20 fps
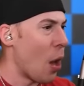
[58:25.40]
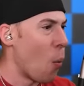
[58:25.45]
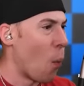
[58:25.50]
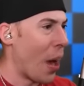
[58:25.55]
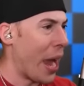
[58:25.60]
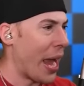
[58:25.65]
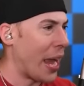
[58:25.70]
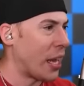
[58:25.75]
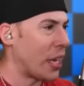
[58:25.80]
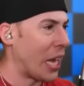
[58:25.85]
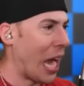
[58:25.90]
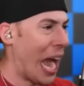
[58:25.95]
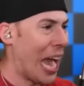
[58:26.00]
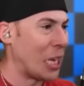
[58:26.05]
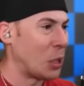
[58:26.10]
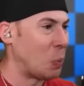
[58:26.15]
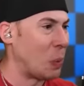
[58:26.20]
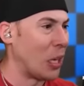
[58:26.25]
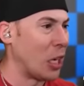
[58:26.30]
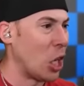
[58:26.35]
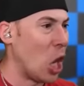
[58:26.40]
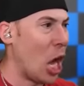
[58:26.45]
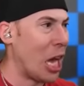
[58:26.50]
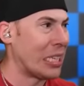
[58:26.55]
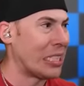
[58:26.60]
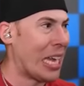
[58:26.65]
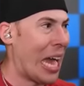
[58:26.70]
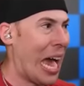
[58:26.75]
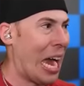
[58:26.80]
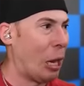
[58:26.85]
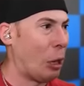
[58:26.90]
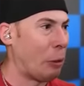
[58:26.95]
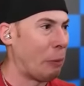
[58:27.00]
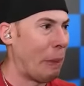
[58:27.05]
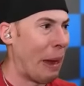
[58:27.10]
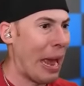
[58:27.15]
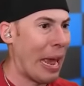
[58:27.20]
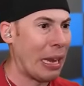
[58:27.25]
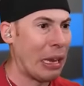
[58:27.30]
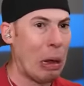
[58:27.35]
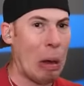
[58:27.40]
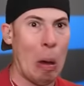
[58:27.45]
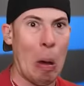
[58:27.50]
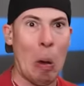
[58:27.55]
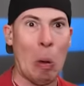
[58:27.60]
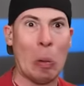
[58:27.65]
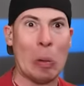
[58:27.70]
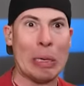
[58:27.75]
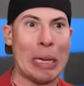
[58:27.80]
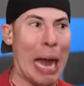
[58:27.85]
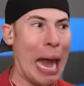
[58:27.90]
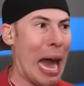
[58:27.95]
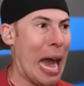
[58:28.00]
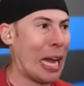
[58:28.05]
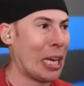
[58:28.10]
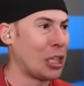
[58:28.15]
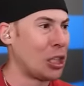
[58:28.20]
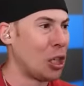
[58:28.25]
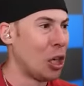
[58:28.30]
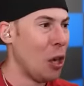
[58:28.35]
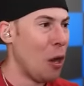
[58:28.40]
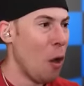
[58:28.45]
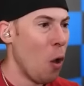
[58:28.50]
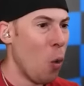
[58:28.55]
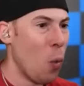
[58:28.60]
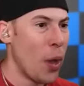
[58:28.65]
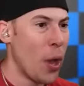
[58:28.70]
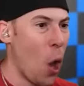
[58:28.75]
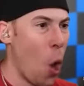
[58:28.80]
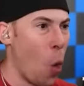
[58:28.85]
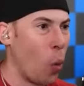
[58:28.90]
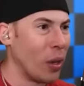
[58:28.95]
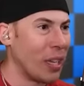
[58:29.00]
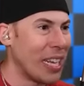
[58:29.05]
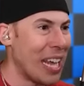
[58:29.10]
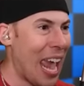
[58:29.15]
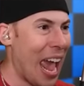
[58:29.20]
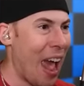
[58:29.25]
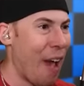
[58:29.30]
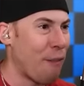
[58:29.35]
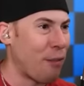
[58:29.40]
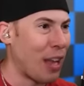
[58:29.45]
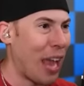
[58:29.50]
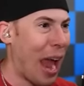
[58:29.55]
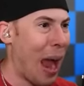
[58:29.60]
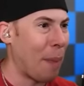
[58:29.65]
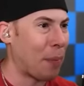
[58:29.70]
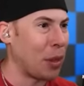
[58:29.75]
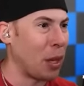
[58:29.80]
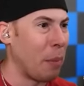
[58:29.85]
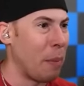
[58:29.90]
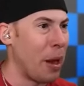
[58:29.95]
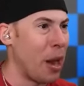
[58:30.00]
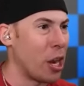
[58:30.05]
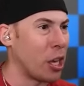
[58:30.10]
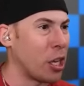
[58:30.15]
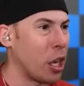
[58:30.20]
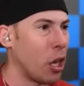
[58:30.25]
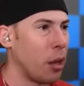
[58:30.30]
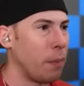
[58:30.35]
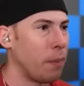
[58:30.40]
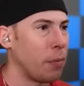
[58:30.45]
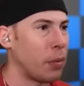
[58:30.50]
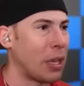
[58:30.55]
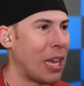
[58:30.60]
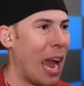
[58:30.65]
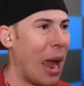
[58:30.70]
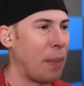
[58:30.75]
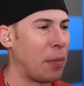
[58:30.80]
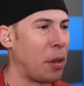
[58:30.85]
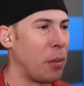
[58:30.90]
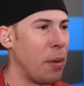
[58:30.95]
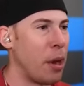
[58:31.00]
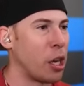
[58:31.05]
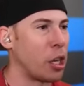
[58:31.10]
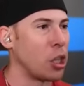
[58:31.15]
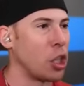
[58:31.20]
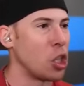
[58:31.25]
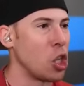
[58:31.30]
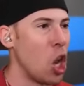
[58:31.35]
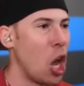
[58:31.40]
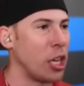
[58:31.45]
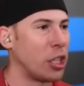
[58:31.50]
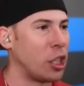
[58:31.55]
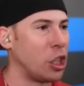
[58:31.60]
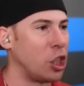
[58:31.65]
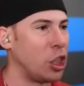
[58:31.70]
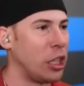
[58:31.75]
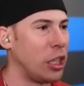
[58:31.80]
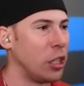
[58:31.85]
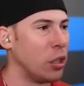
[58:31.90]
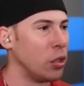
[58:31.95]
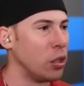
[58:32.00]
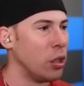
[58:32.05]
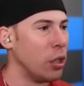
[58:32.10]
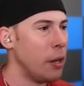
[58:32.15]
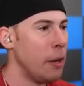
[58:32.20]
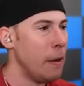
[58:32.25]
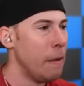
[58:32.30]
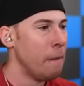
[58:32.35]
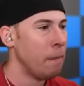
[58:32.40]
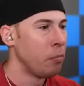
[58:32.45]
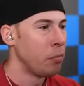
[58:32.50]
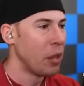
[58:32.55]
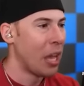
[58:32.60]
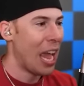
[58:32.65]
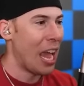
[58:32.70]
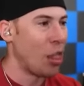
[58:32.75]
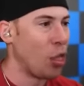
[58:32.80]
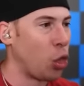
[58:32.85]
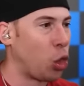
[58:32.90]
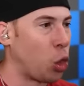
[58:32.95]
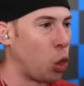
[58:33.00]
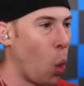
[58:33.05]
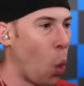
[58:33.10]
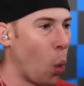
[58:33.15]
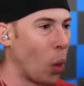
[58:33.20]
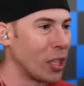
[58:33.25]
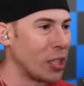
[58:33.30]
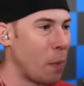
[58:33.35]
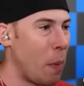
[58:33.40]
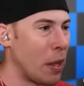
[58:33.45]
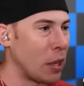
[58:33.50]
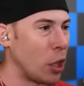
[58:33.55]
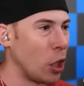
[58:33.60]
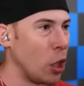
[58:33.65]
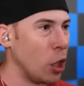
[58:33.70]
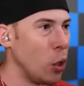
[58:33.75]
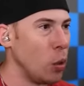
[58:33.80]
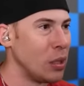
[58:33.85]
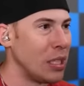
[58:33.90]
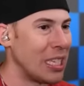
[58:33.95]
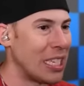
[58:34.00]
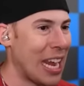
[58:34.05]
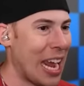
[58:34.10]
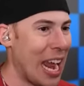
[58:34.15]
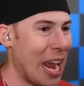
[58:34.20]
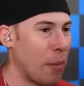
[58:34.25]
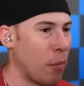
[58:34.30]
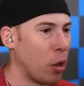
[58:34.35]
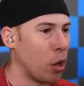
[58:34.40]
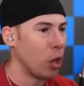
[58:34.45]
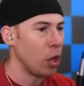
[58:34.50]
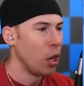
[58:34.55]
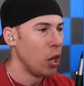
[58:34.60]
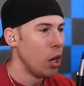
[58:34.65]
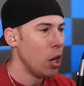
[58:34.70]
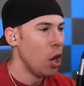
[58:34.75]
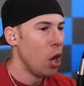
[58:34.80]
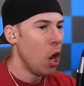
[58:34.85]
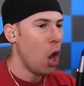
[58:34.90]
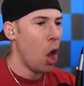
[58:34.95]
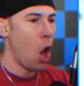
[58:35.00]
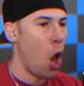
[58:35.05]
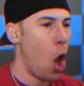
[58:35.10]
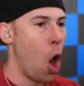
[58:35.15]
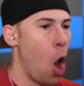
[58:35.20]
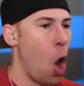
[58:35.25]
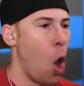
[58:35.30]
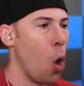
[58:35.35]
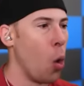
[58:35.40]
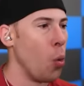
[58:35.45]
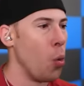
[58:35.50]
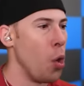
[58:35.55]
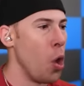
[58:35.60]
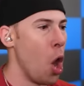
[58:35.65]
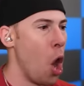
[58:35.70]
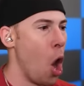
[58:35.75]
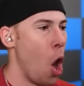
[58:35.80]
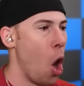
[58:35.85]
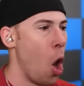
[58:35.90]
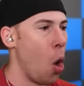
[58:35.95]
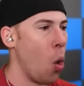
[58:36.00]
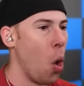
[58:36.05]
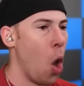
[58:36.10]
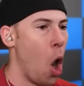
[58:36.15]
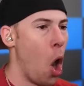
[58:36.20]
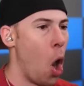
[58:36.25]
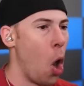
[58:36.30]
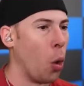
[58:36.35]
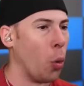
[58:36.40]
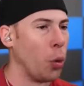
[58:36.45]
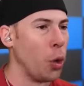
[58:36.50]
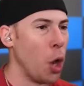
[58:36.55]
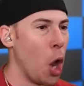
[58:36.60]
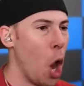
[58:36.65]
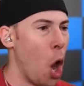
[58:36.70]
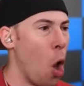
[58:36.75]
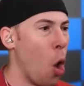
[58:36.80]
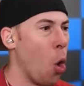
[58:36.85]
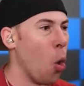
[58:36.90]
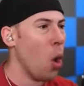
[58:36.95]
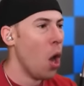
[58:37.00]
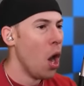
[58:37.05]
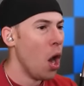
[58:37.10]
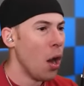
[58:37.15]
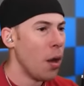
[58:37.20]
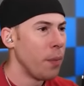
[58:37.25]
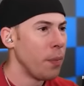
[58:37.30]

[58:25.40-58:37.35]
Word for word: Wait, guys, we lost Iron Man. Oh, gosh. We only have Captain America. Captain America just lost his shield. And Thor's about to lose his hammer. Oh, no. Oh, no.